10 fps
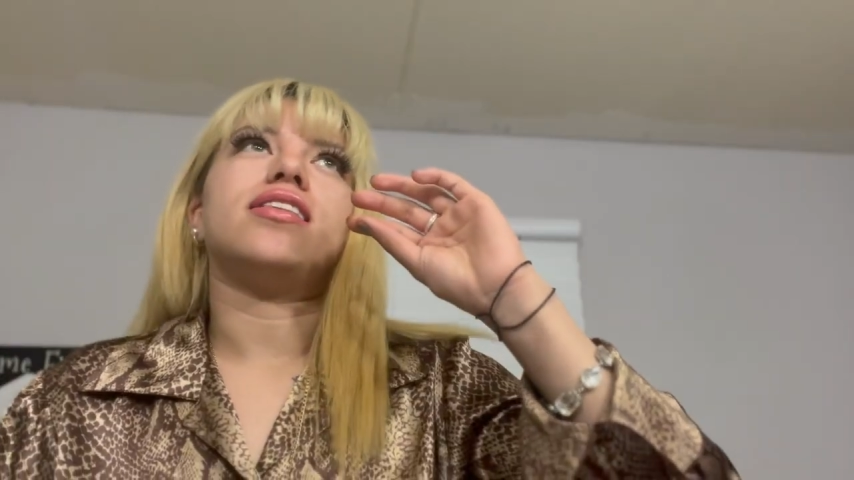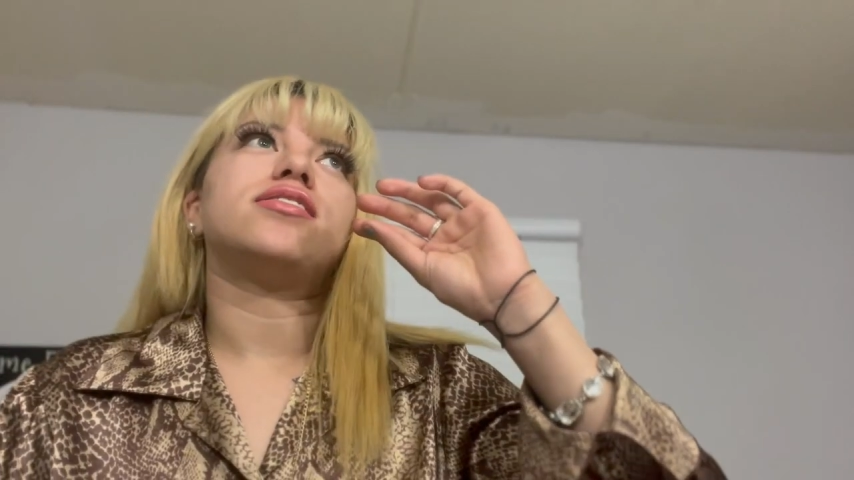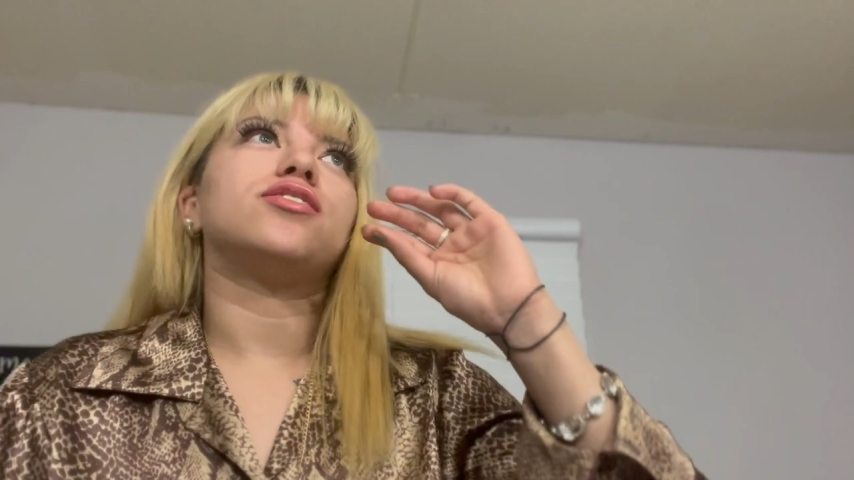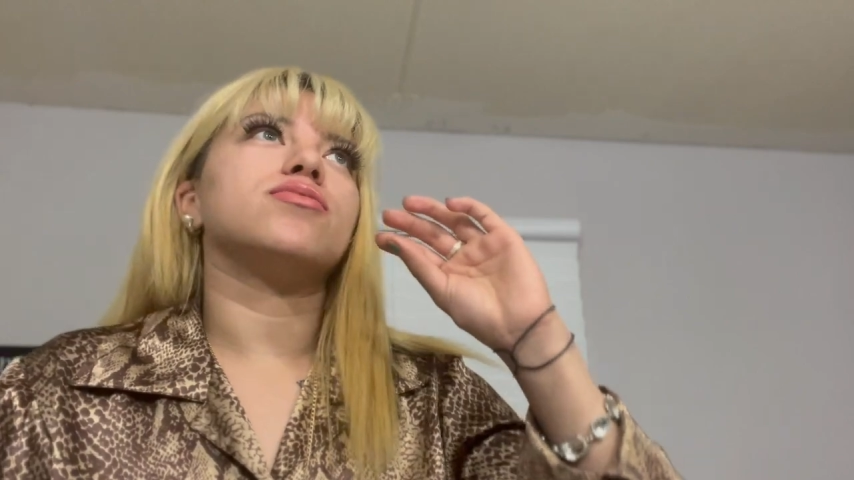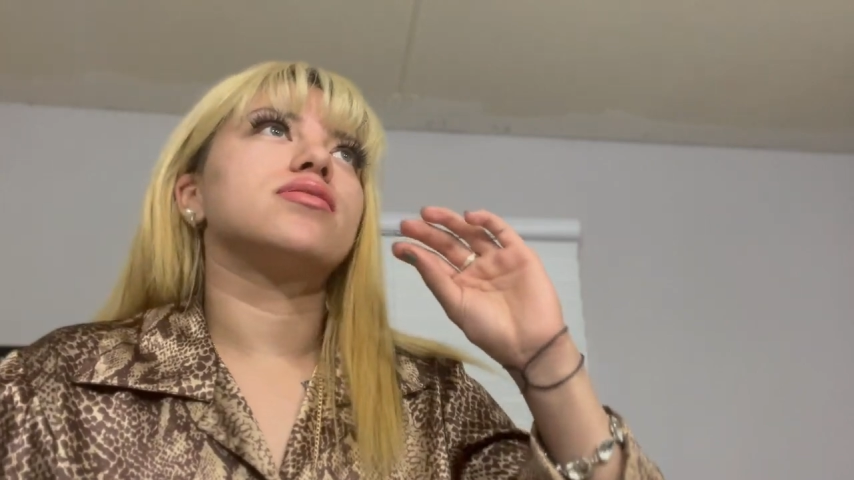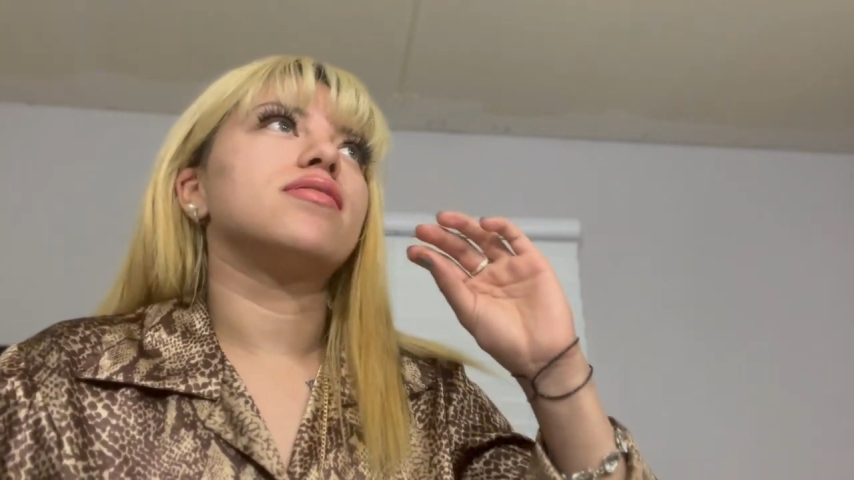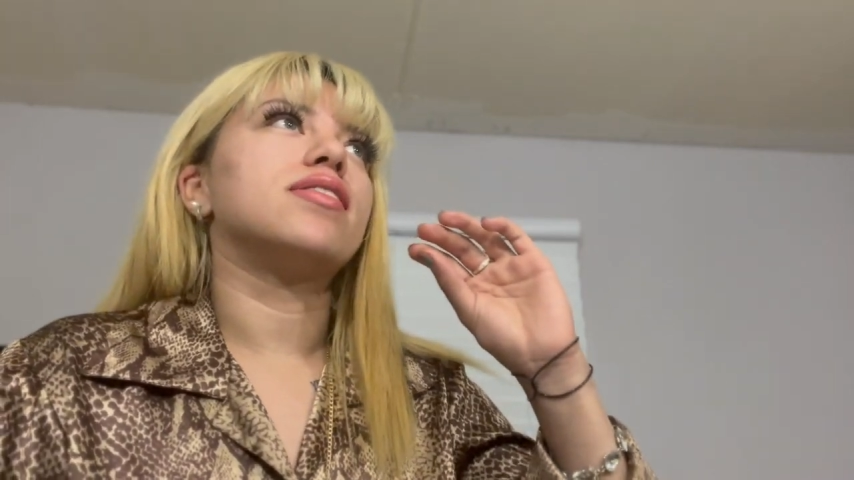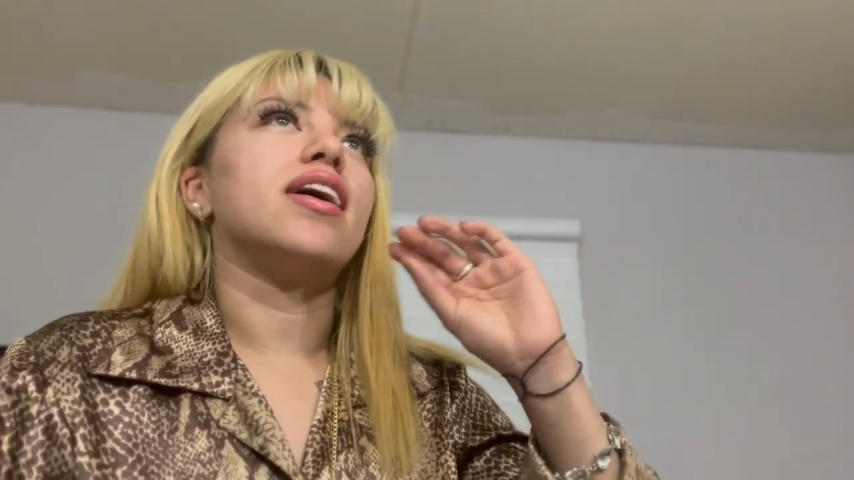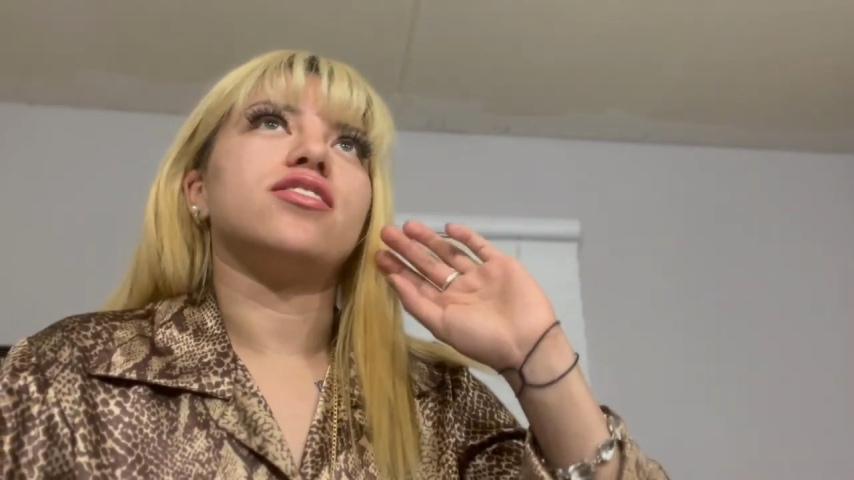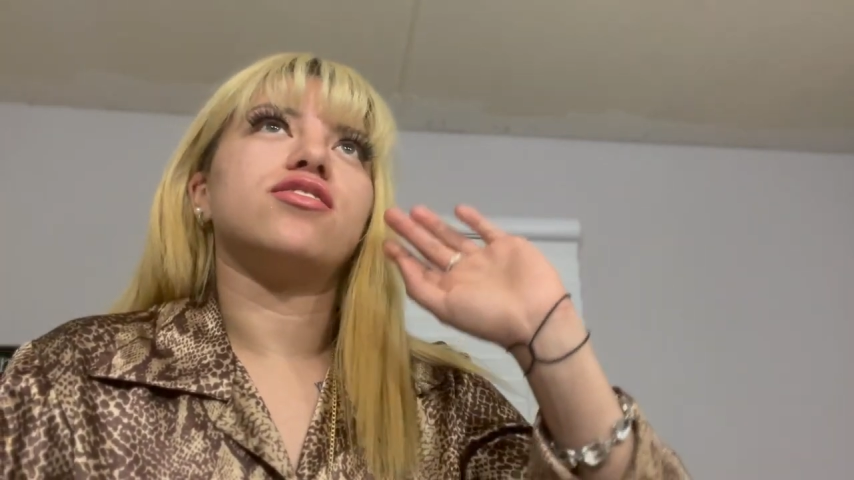She was
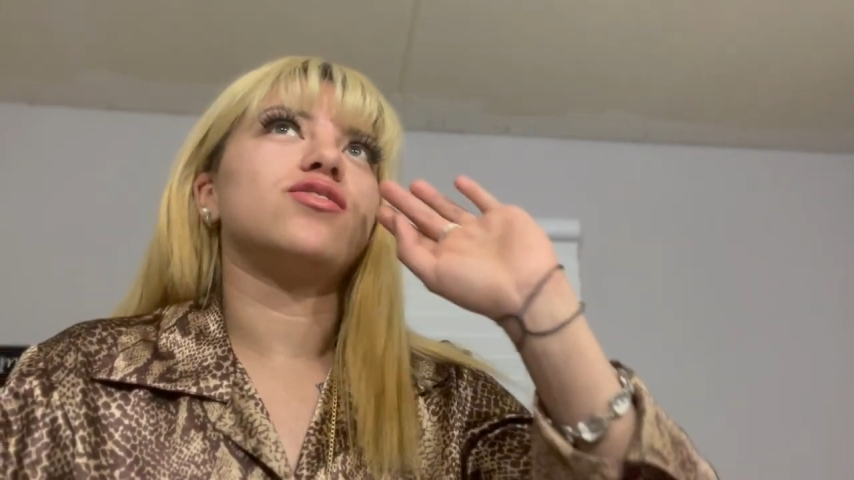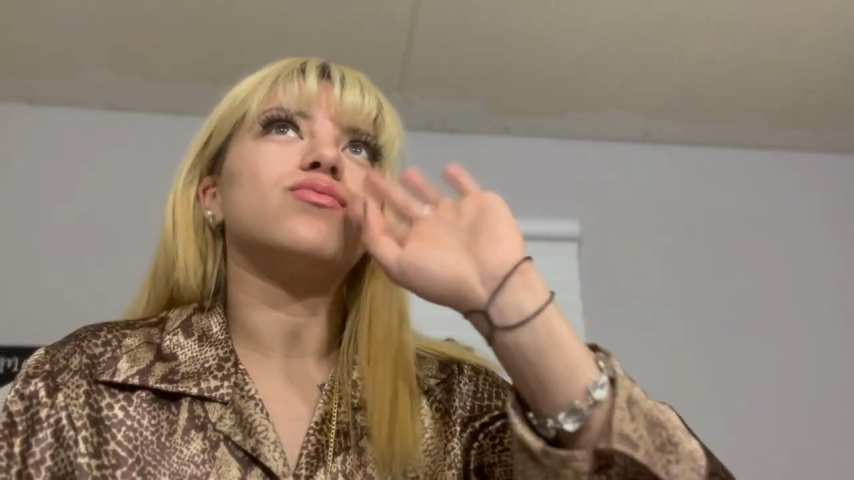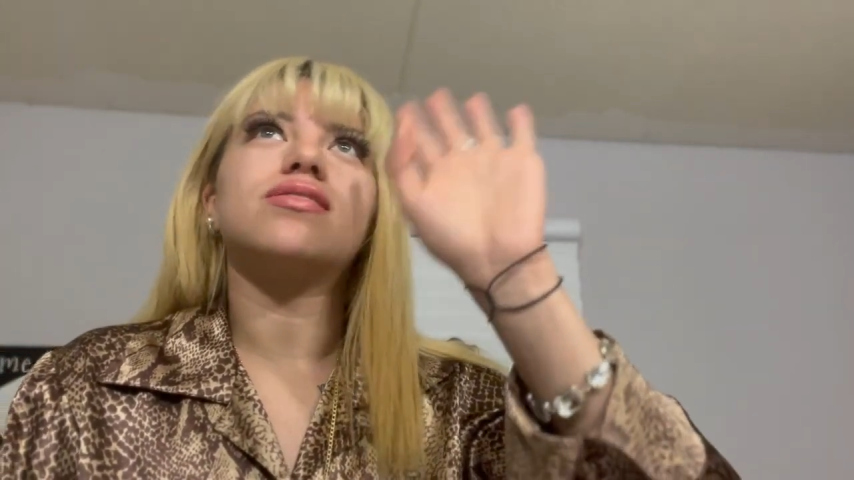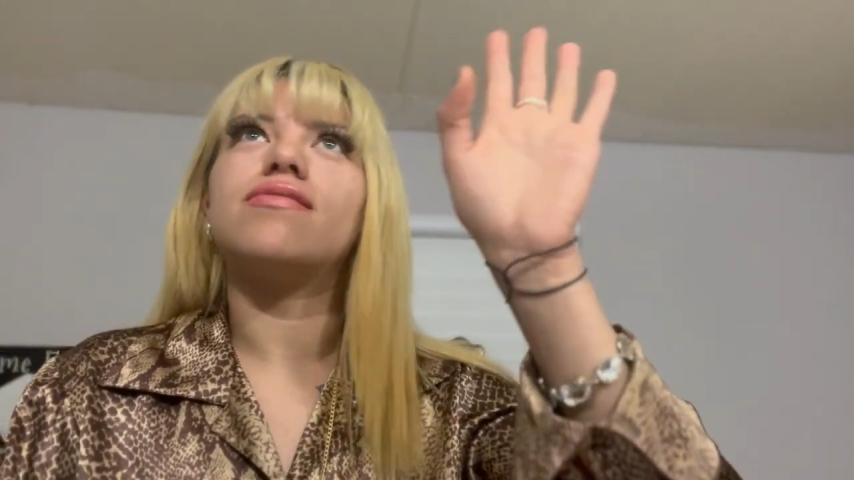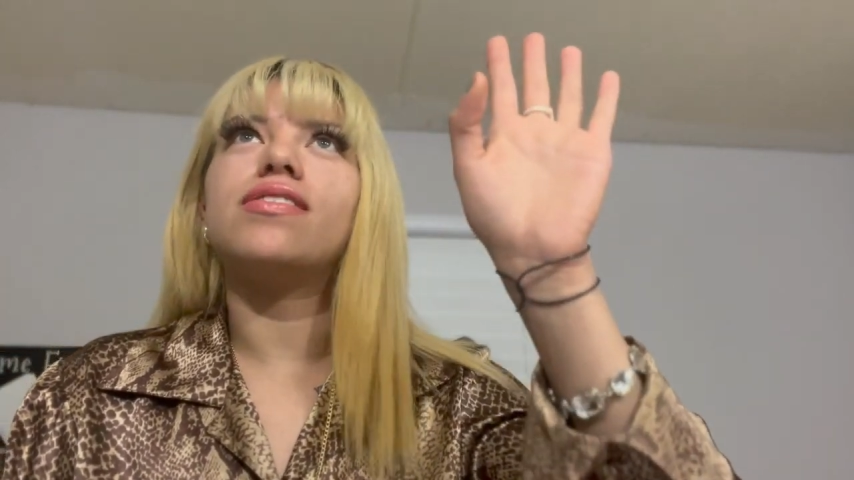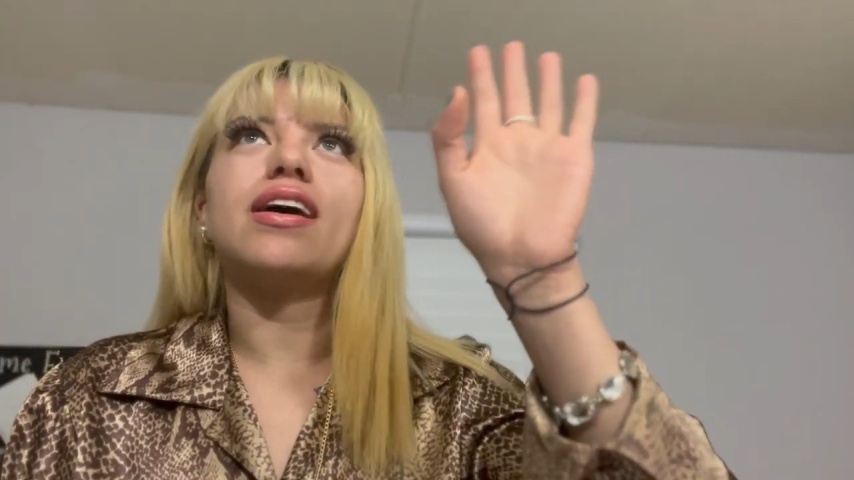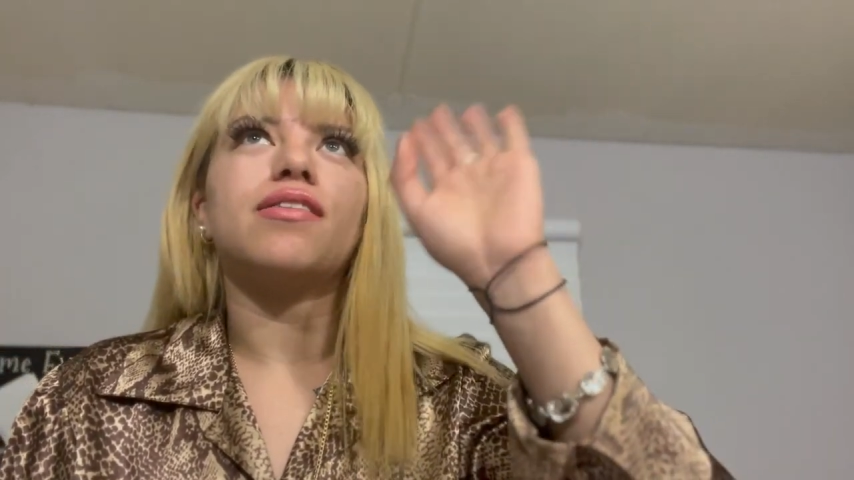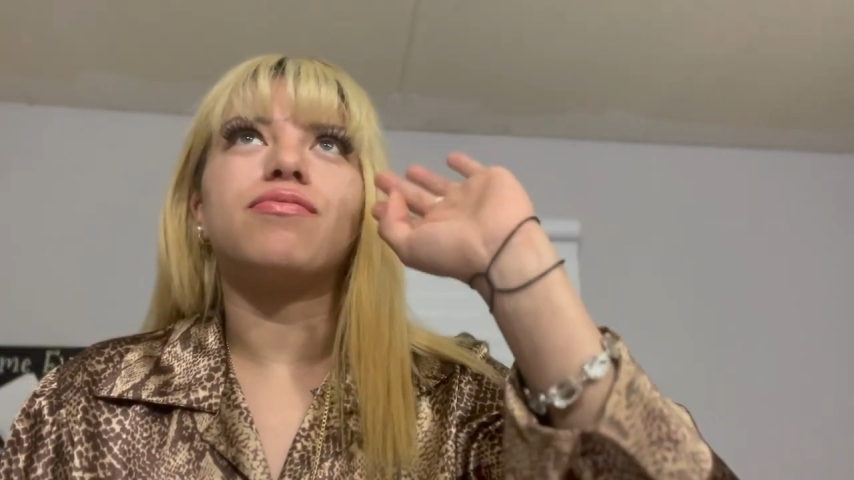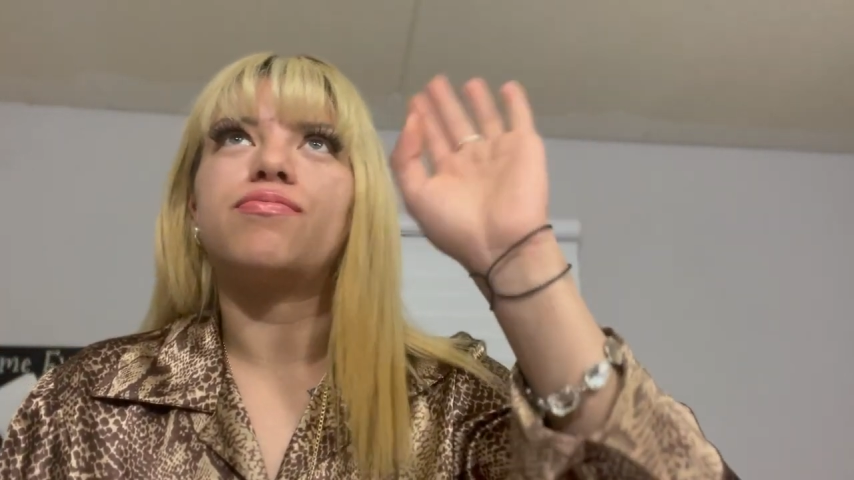living like